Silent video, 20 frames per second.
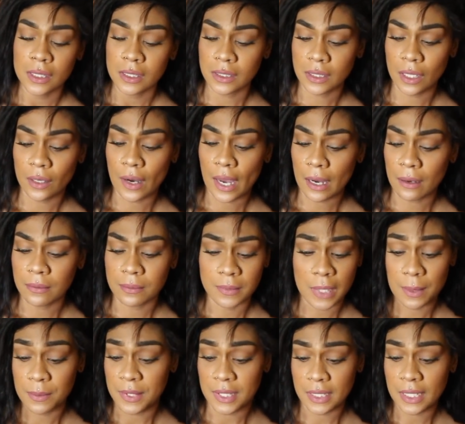So I'm,
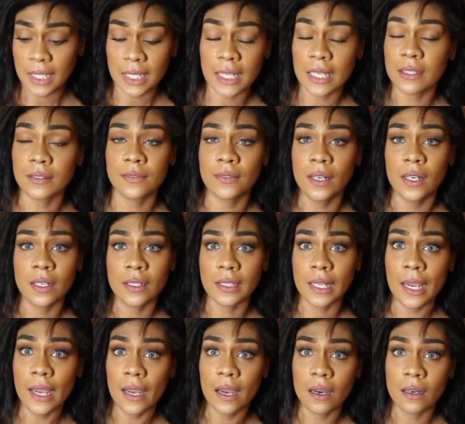I'm, skinny as fuck
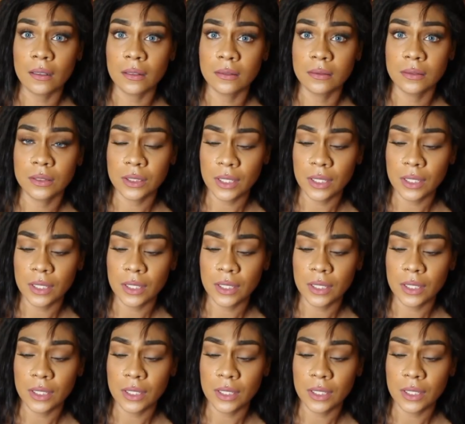now.